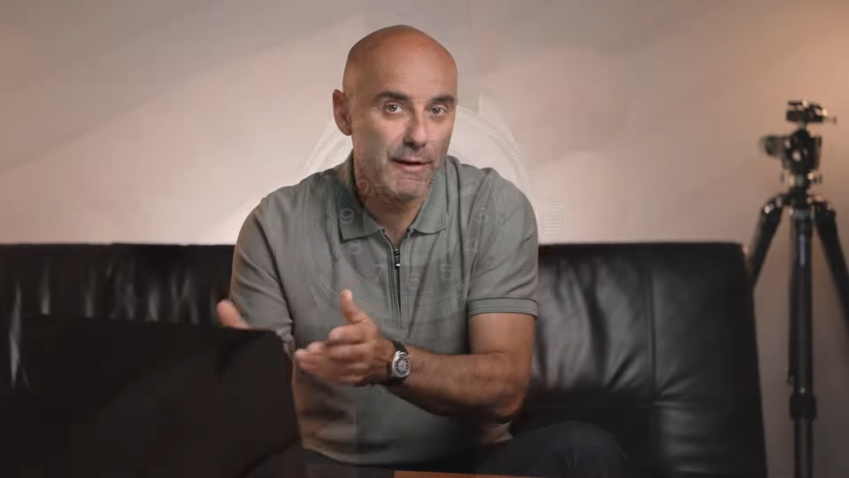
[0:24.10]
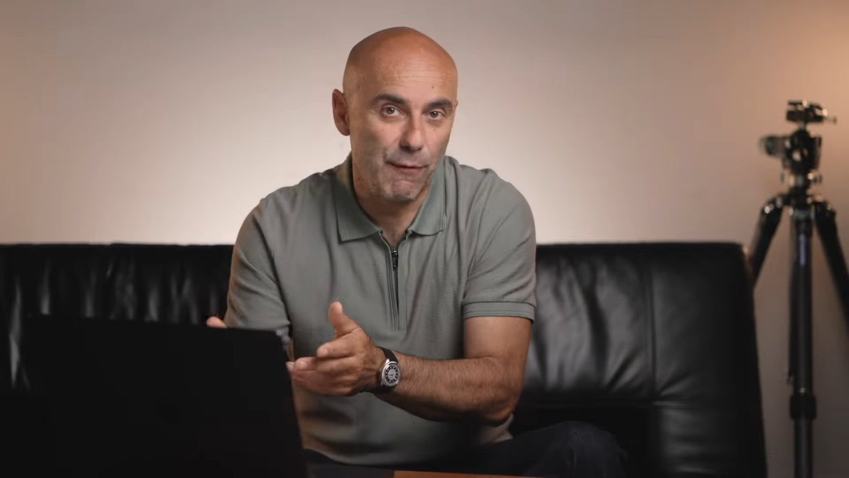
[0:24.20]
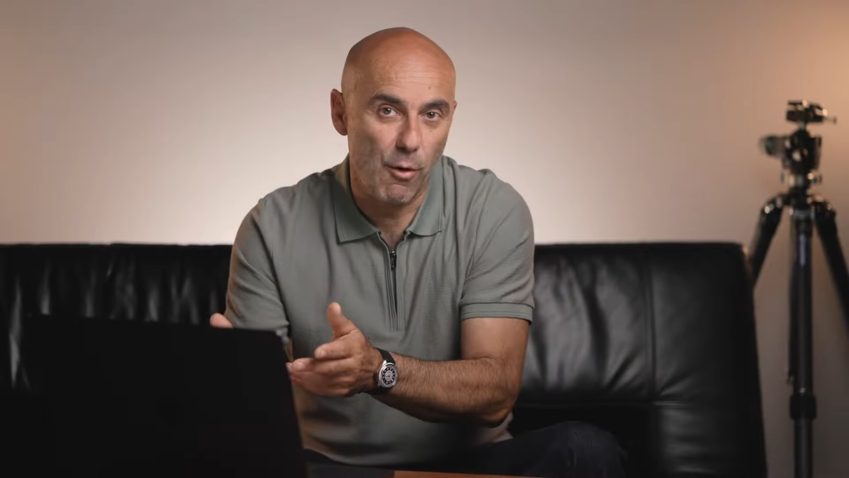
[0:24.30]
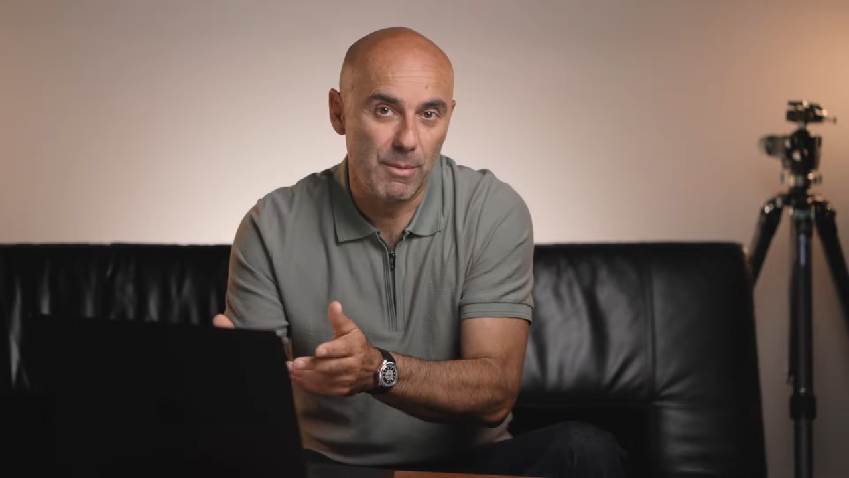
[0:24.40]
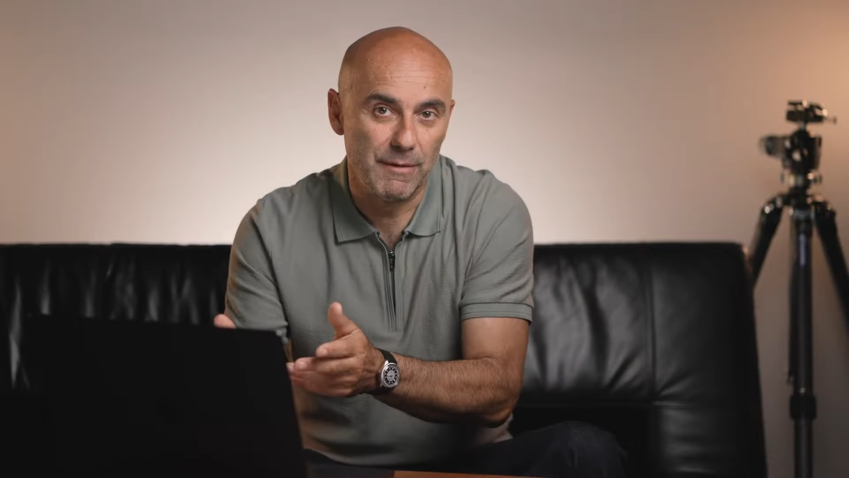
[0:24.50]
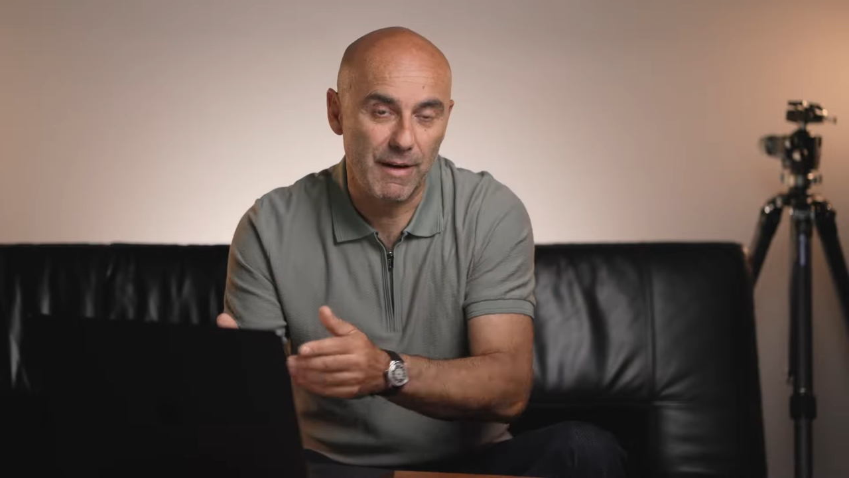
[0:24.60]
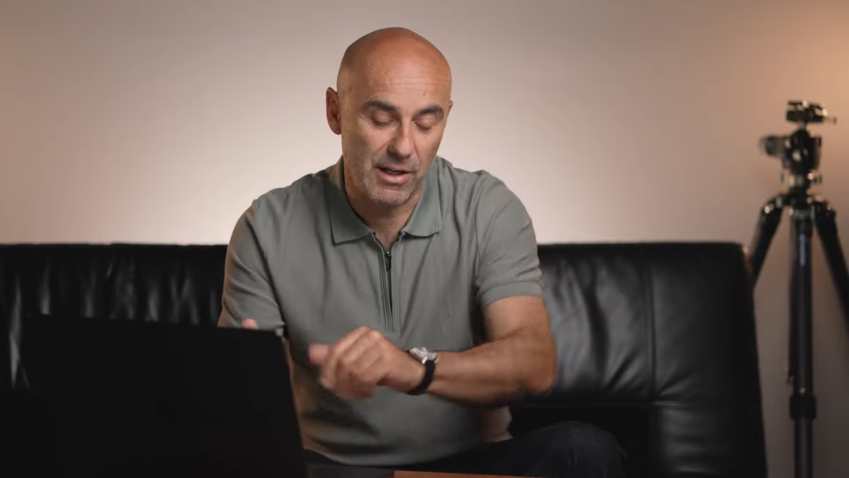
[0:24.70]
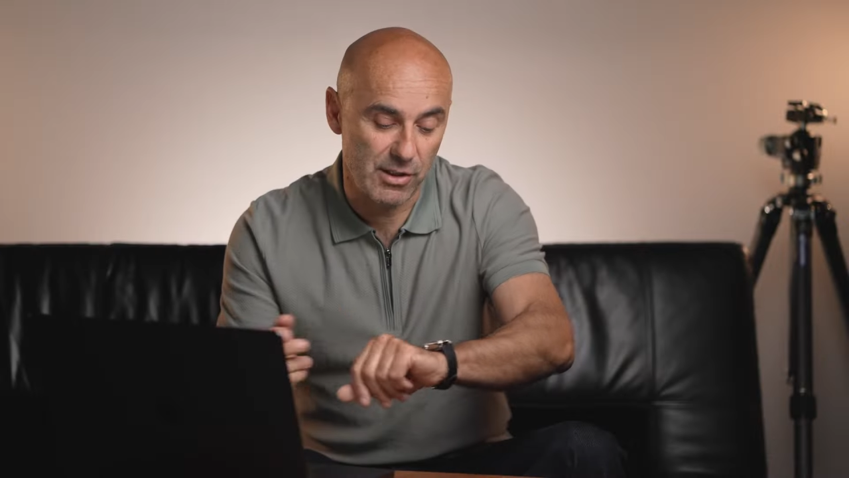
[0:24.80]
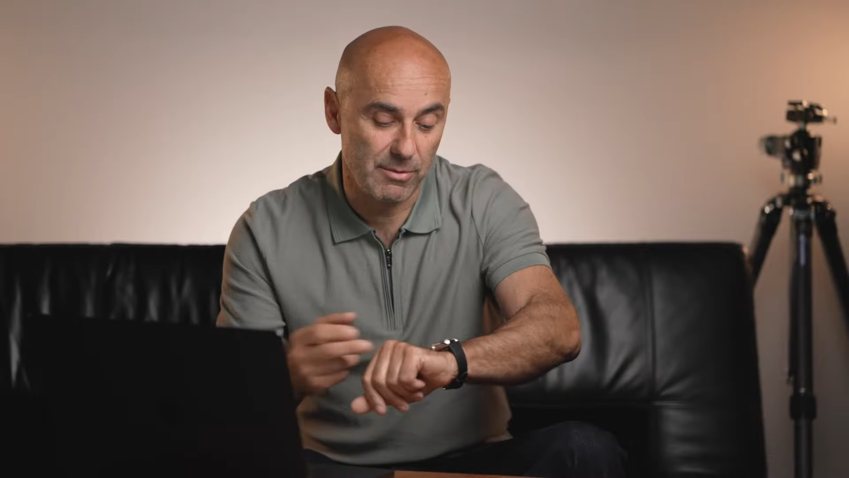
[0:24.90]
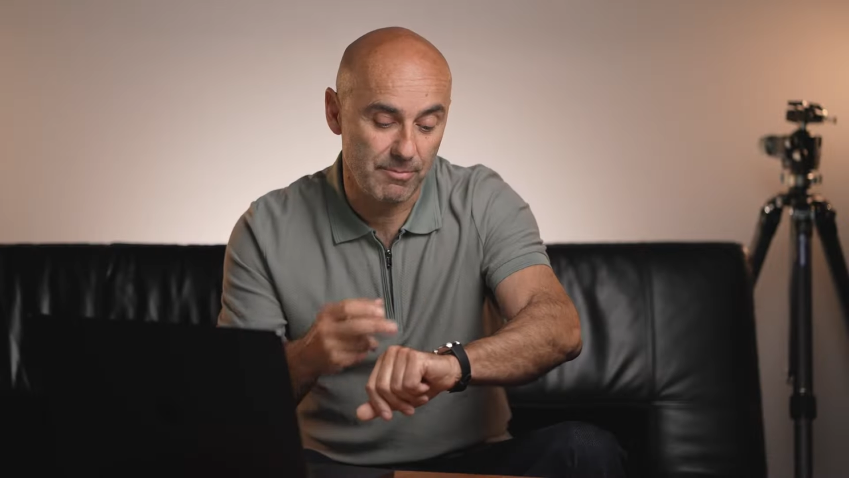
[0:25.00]
form and
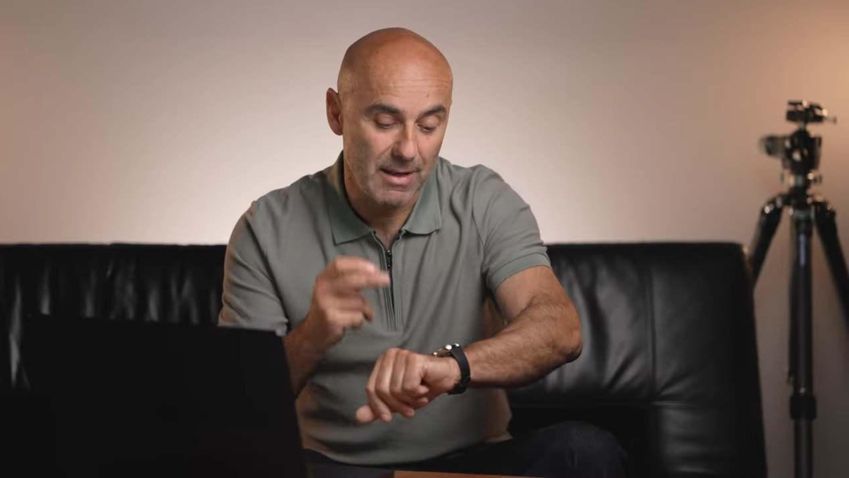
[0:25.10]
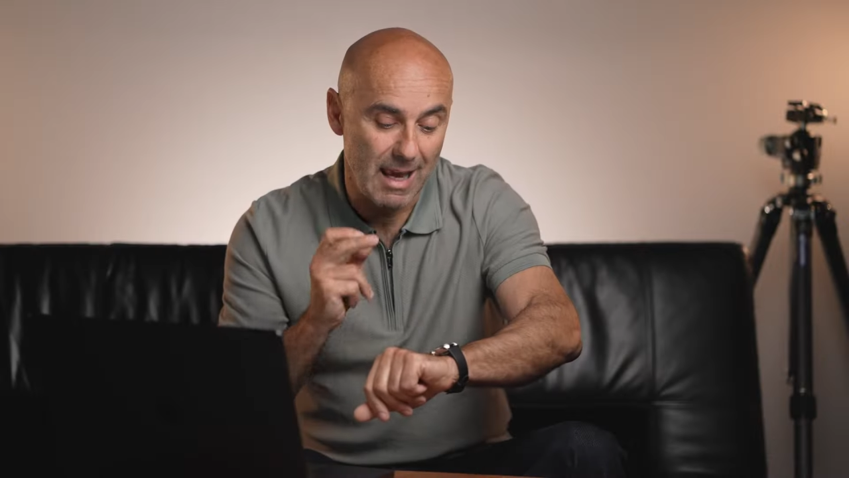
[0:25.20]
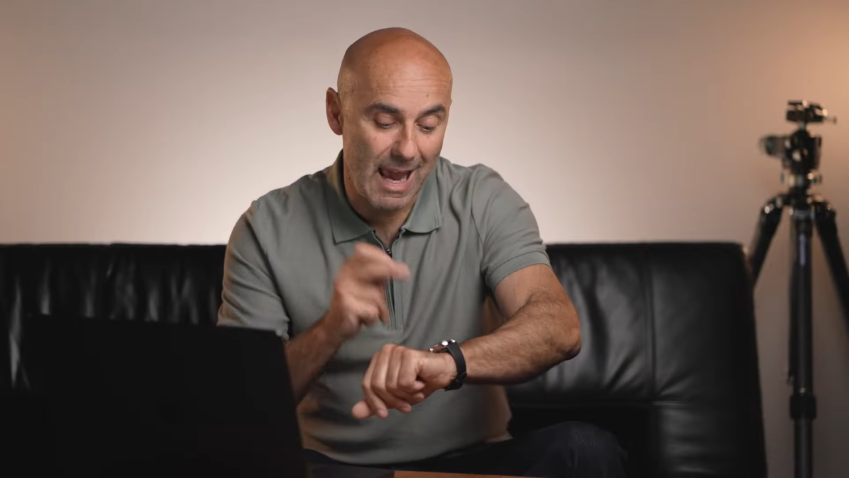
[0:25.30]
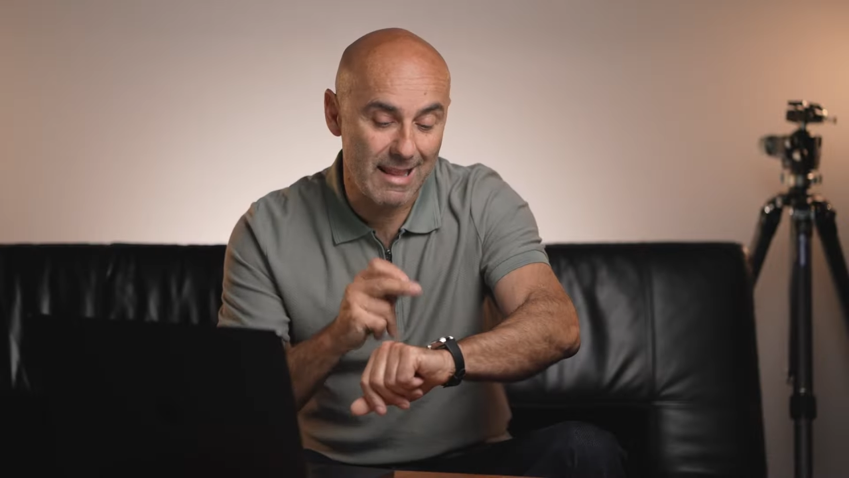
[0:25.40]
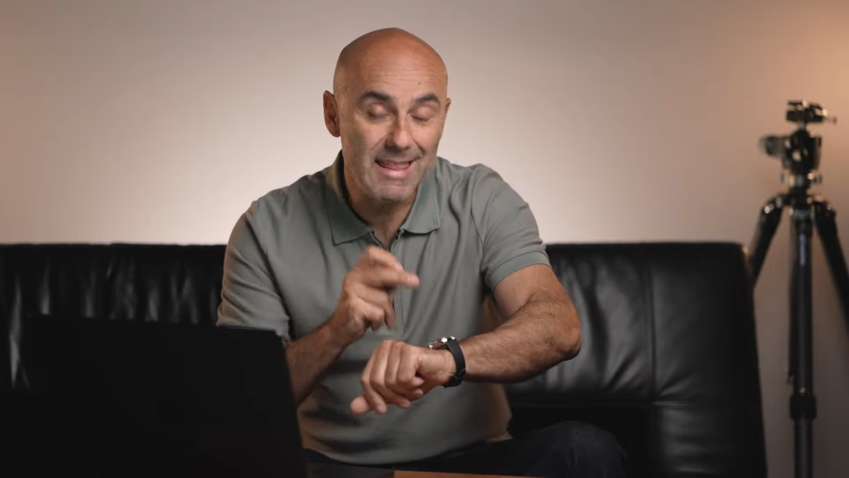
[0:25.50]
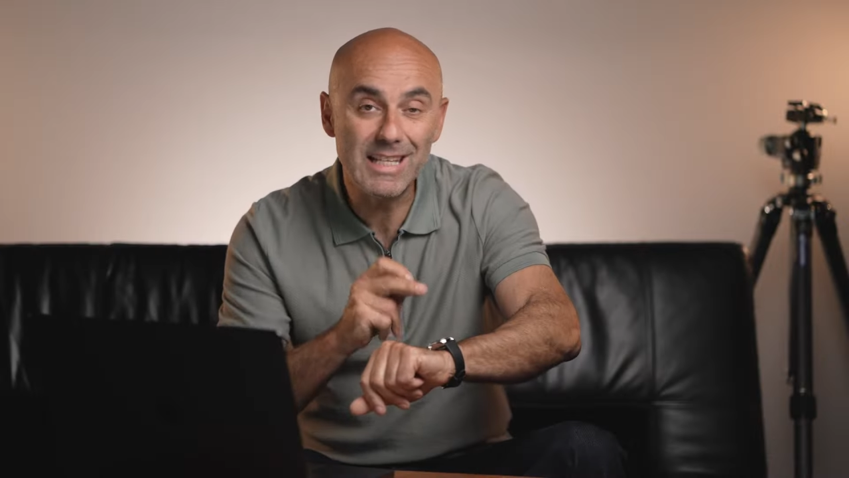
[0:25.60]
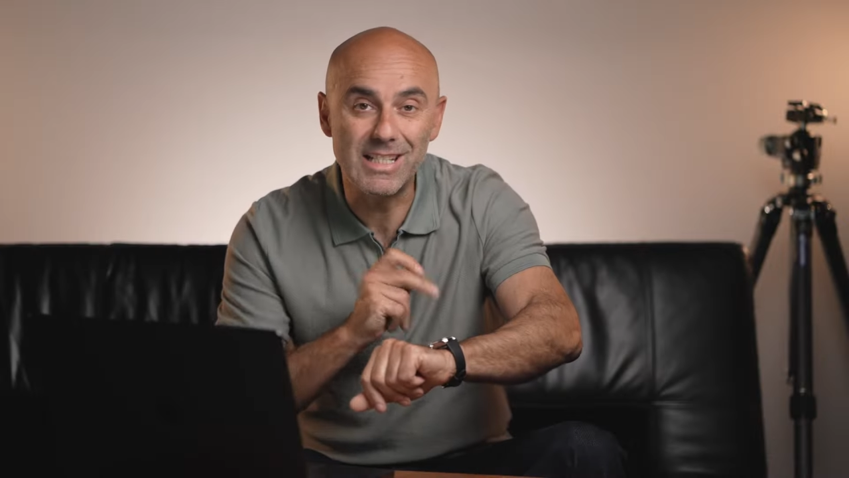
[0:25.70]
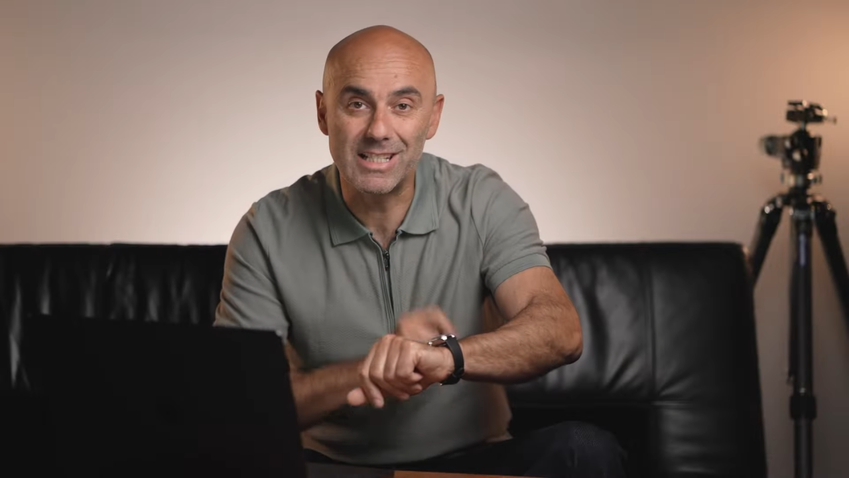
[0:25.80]
function. And this